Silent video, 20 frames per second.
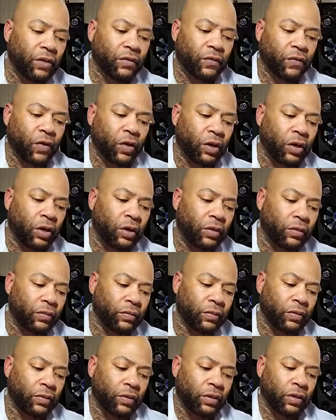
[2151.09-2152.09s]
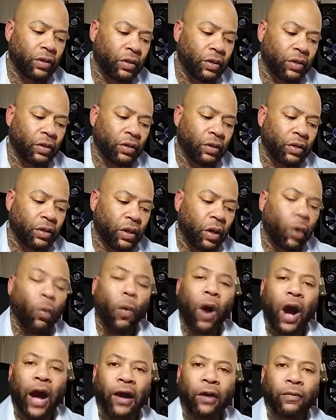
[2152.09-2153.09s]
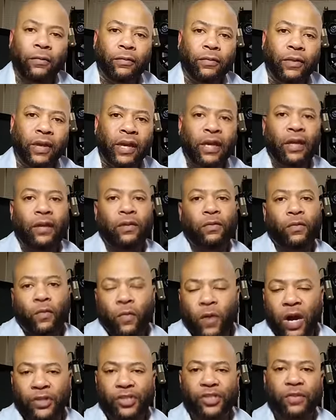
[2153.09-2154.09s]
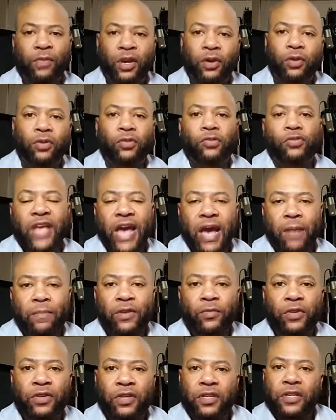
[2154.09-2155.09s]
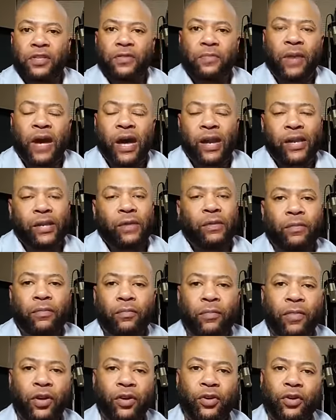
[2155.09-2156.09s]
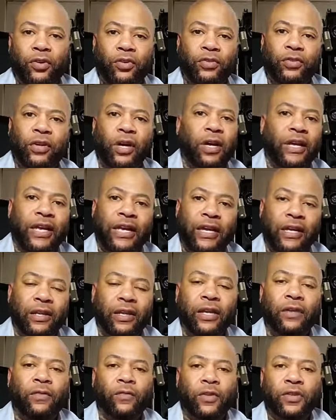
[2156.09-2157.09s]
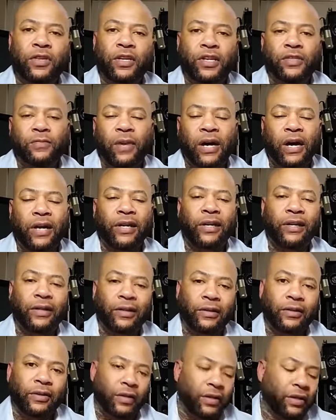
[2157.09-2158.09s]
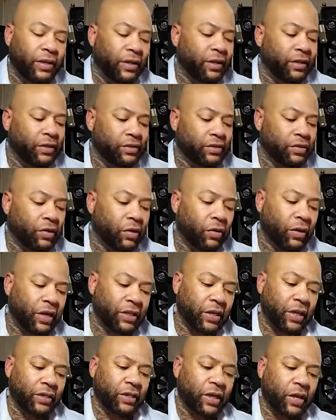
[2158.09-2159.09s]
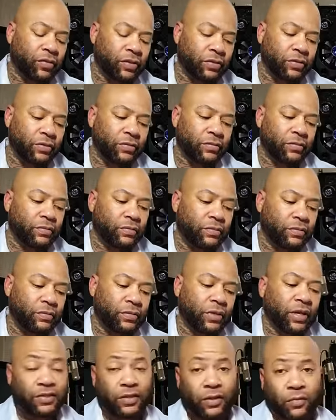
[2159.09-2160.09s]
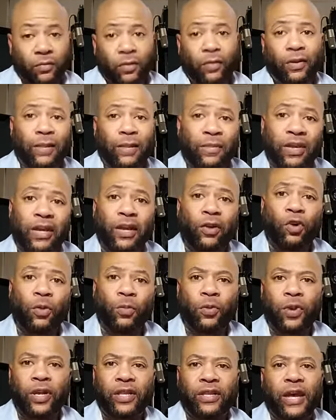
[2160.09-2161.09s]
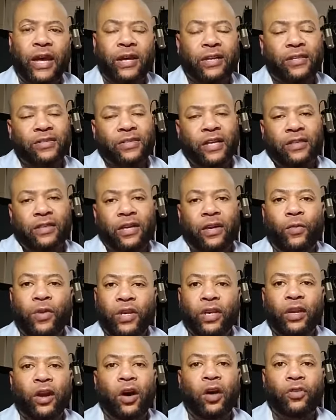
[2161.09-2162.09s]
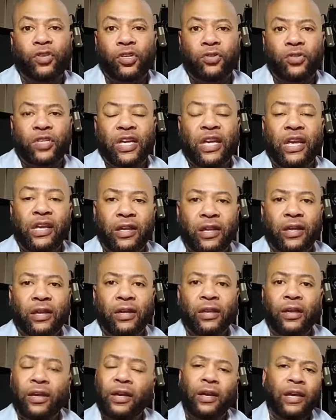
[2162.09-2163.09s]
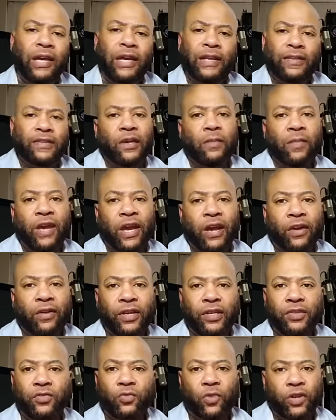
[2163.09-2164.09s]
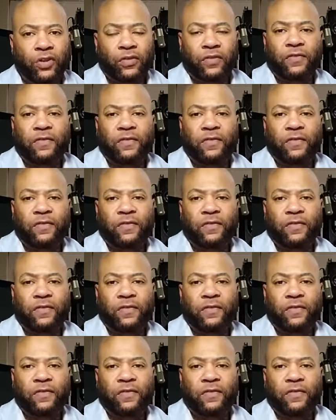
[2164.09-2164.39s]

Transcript: for a while and watched miracles happen within his body, miracle uh, healing within his body. So I thought that was, I said, well, let me incorporate that because I think we could all use healing in some areas, whether it's